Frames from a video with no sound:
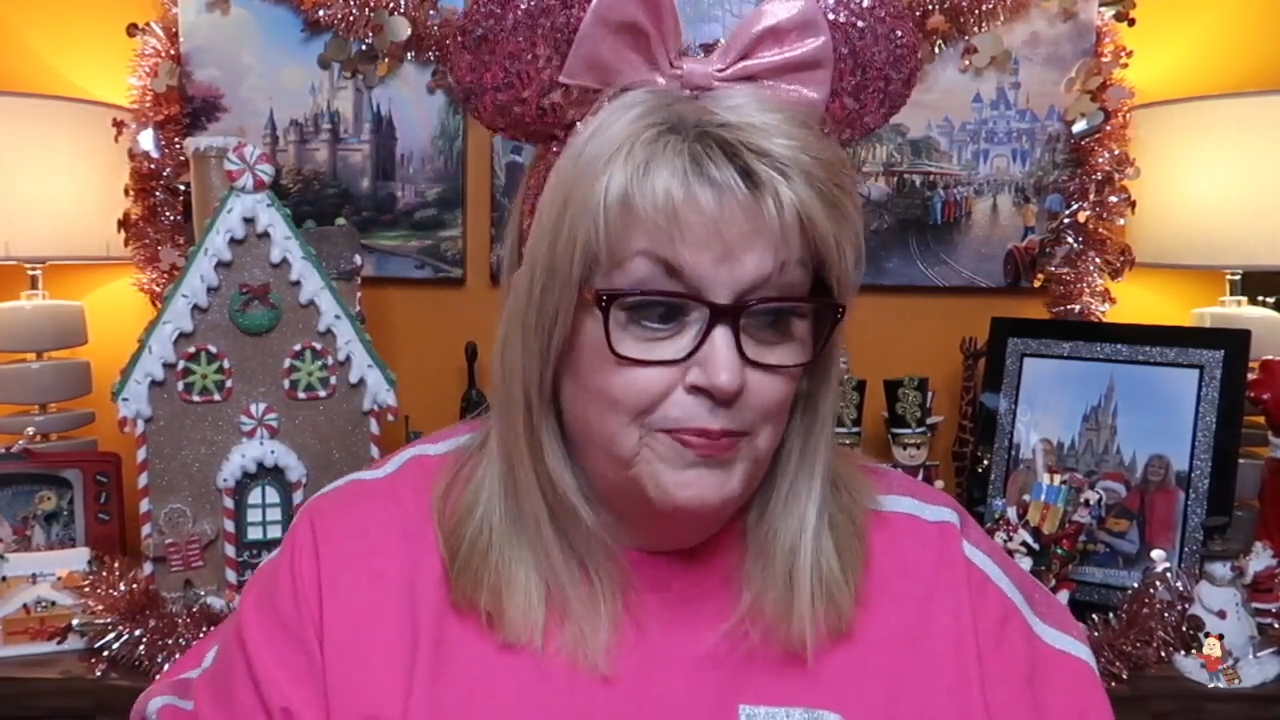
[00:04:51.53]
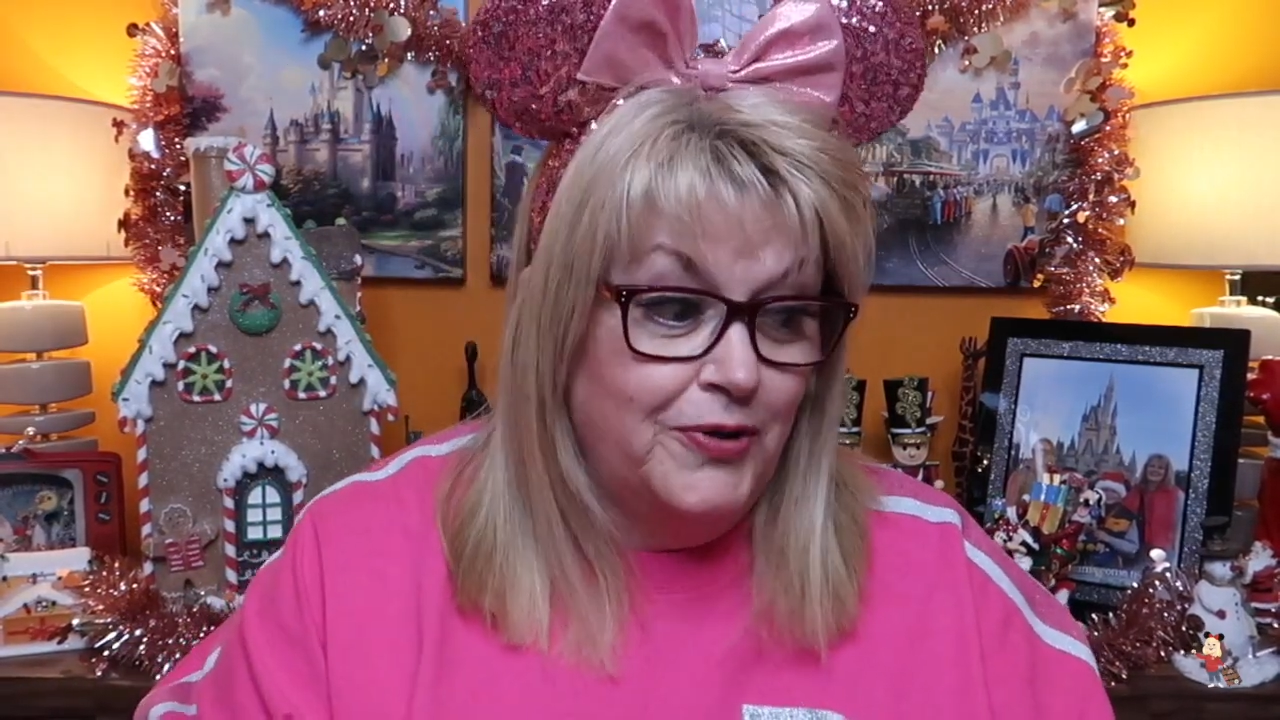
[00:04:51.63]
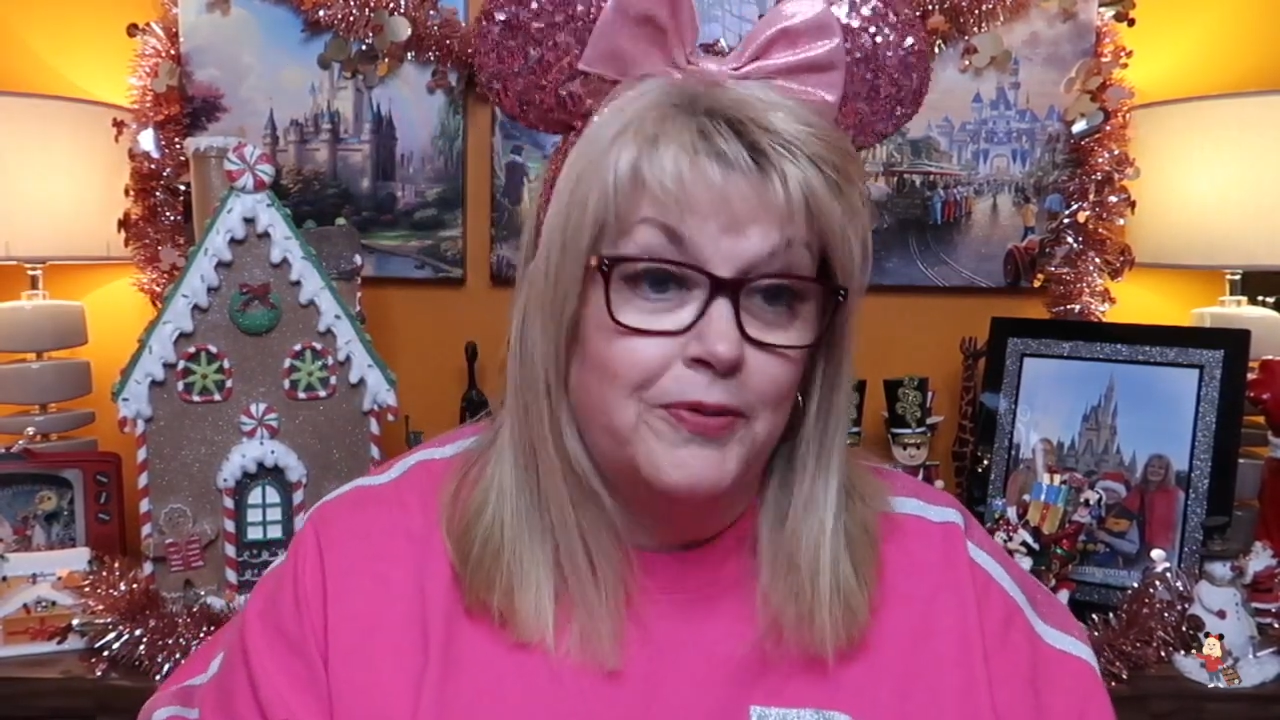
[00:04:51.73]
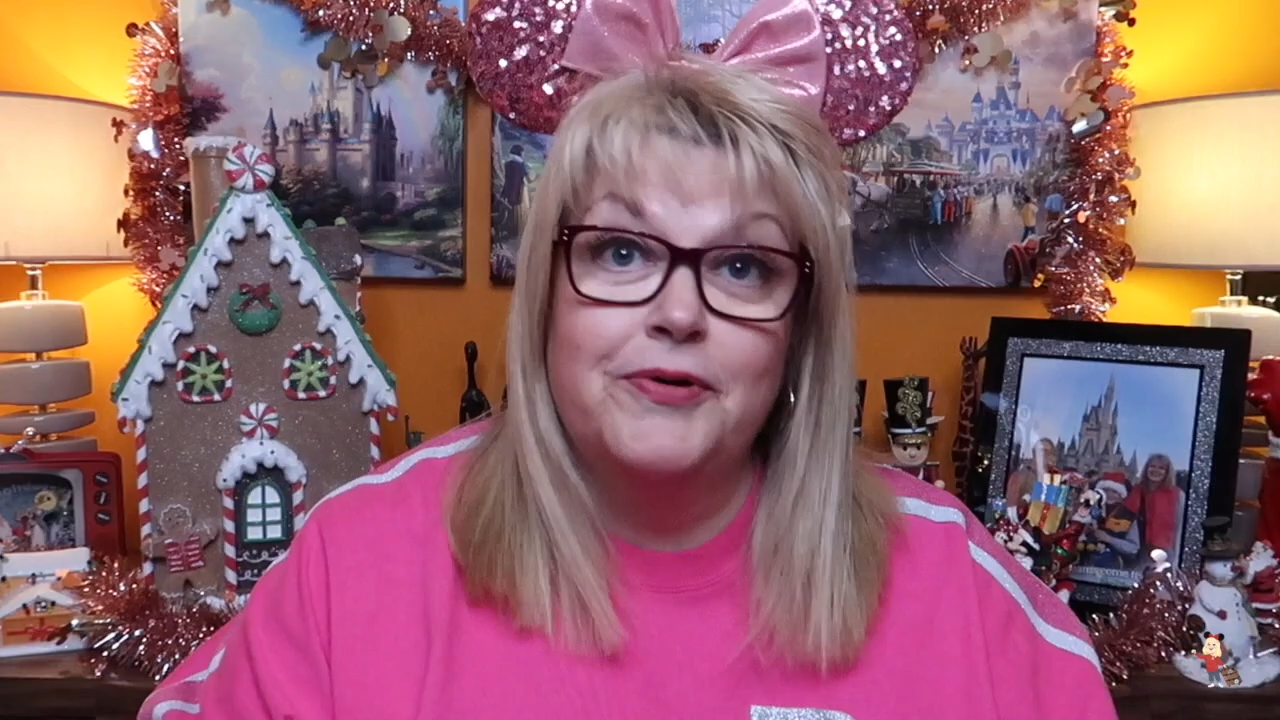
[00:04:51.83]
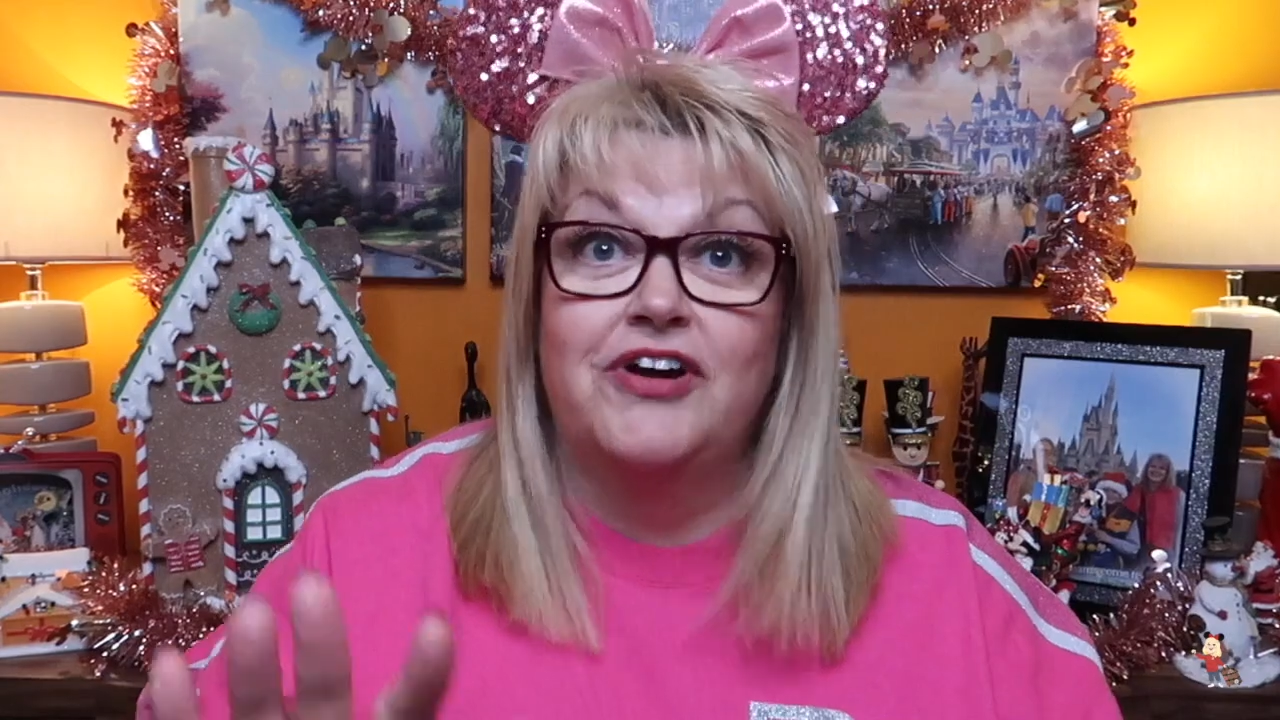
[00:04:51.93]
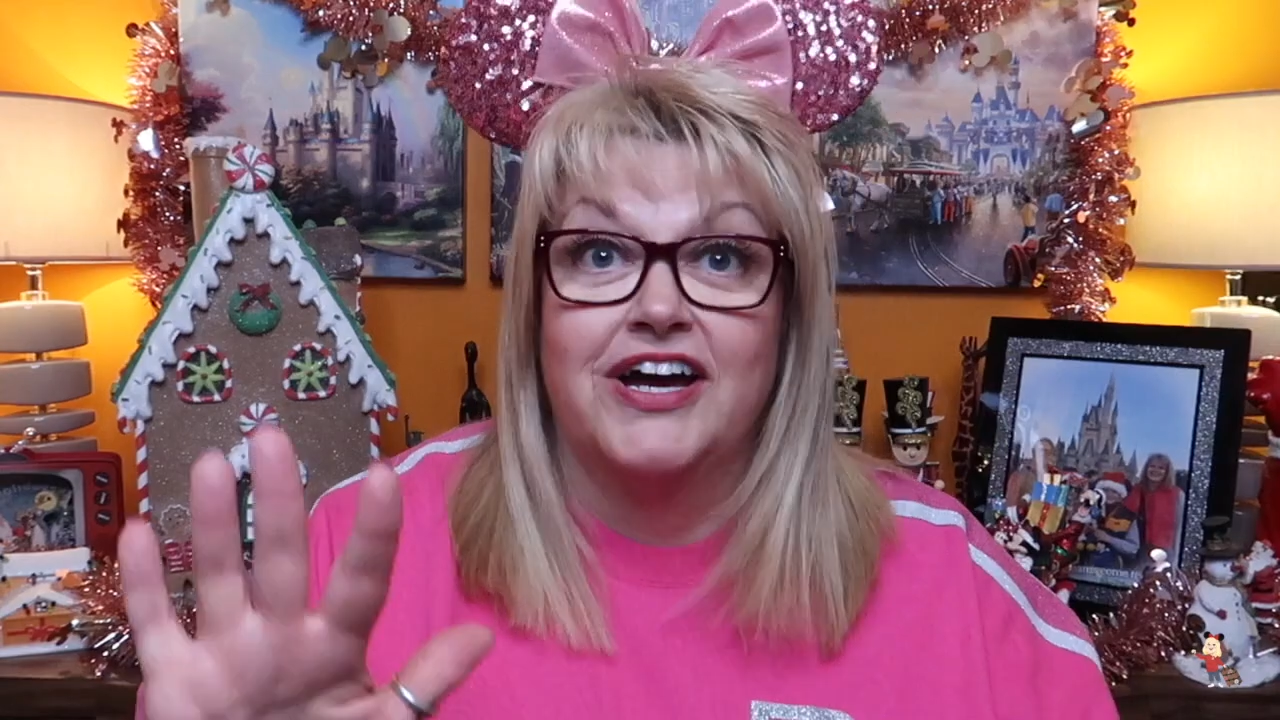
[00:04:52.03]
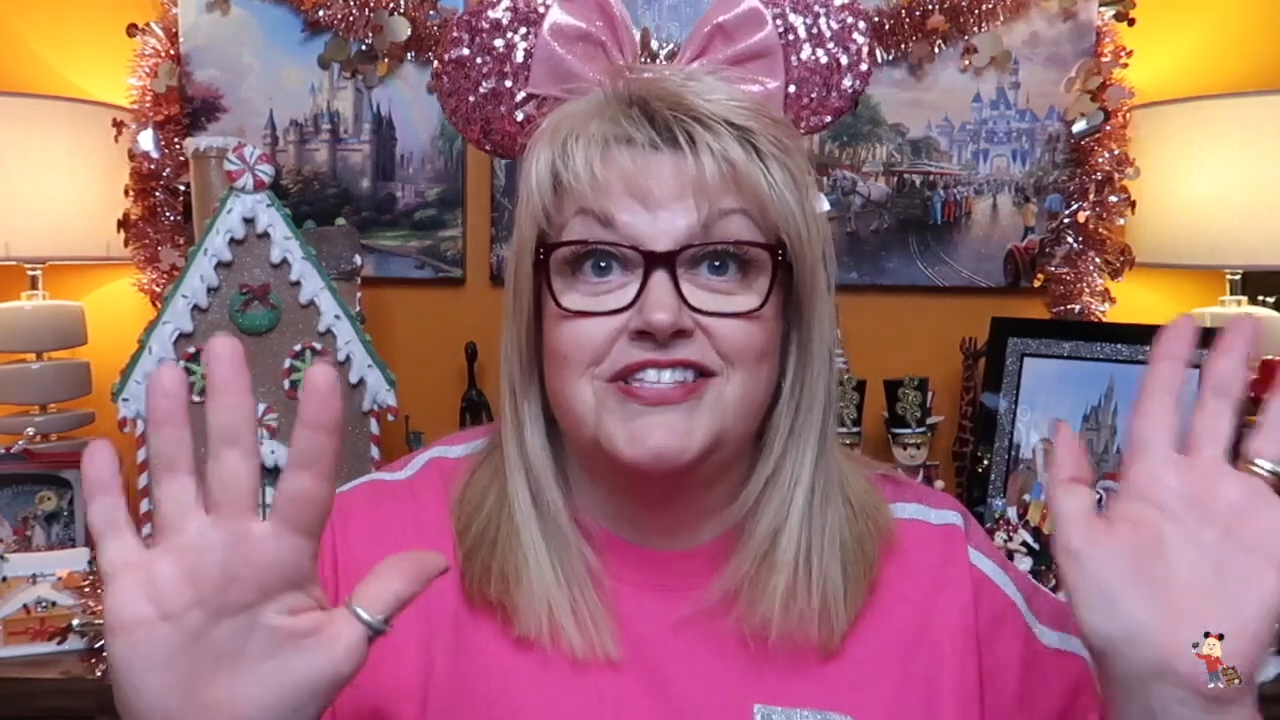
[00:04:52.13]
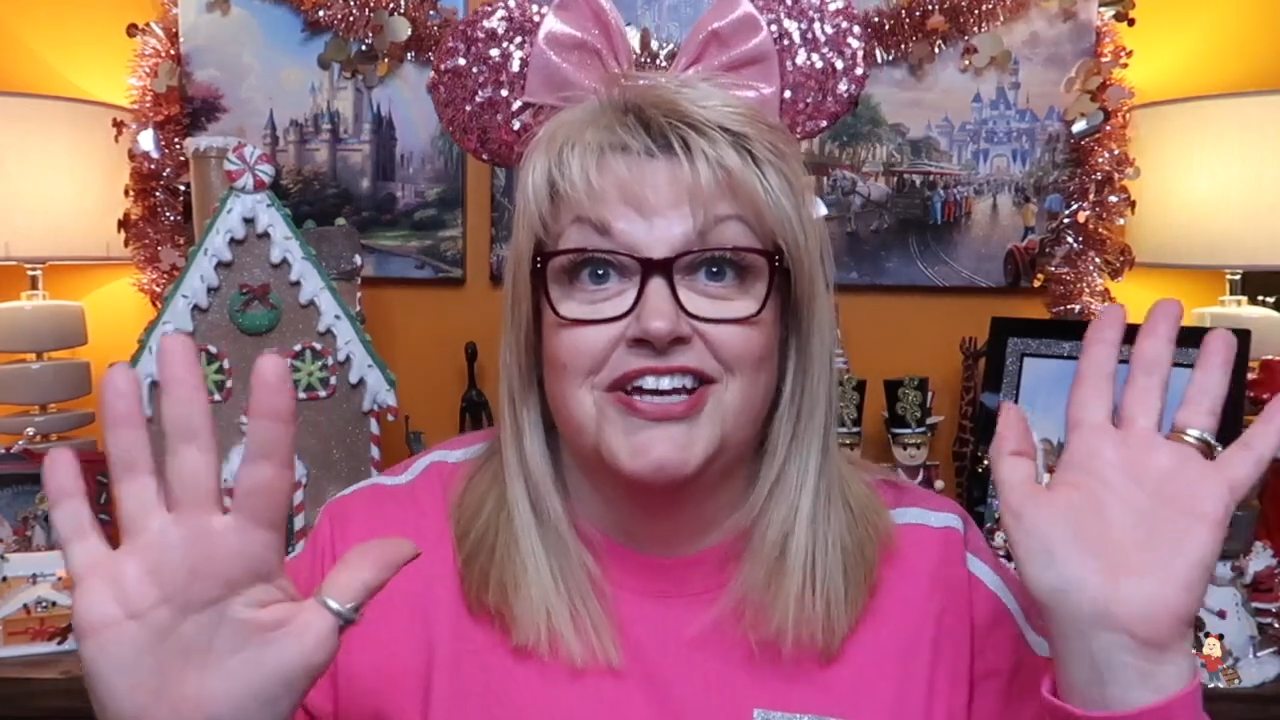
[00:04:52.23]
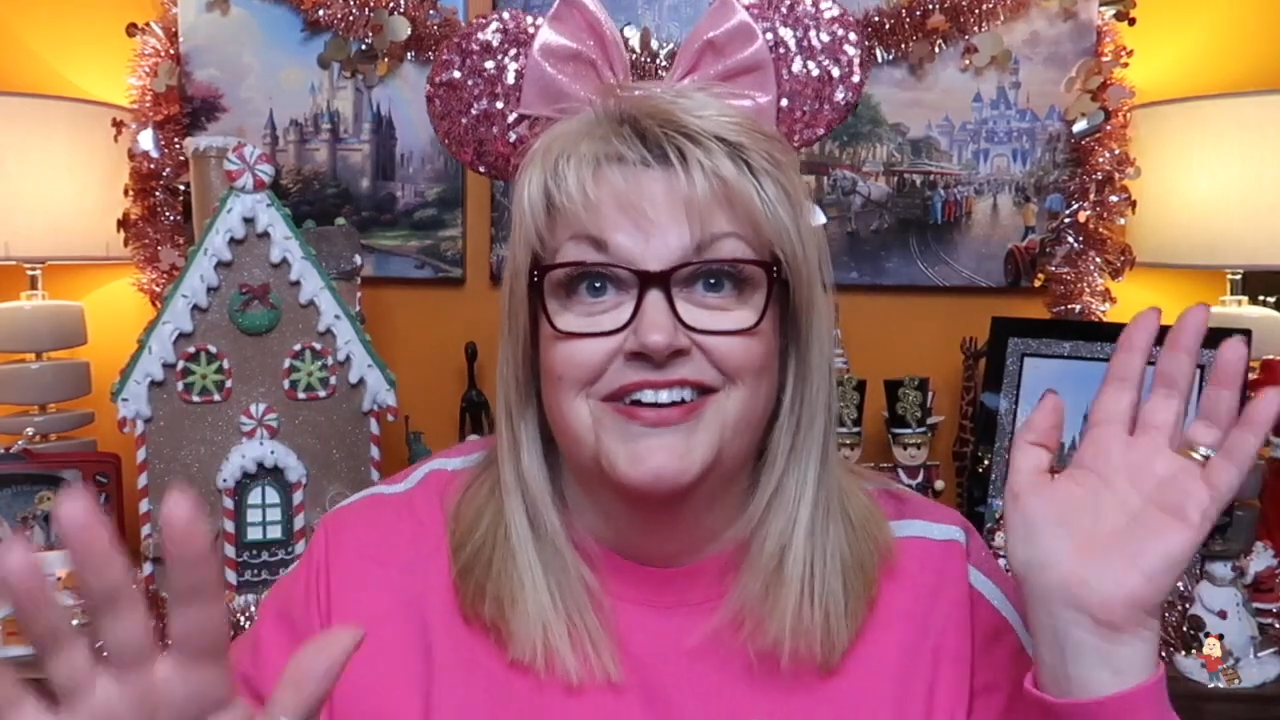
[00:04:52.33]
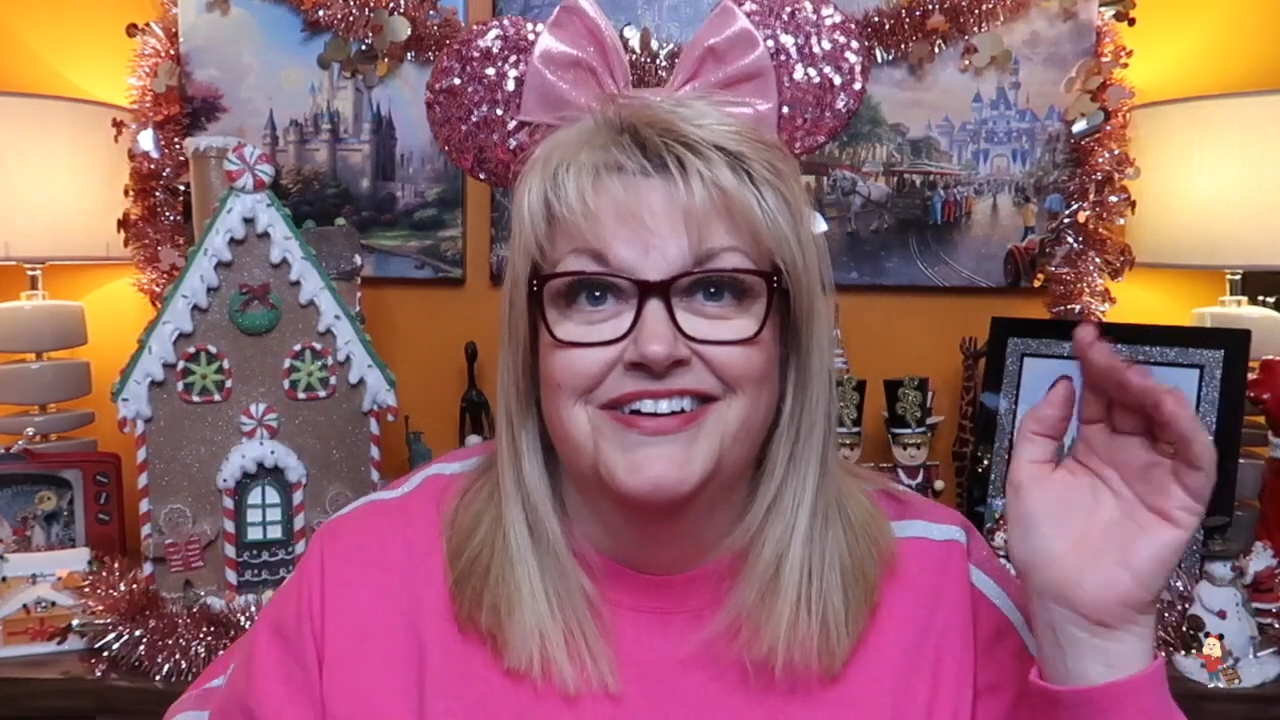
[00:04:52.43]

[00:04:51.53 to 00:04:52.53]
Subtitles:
bauble, right.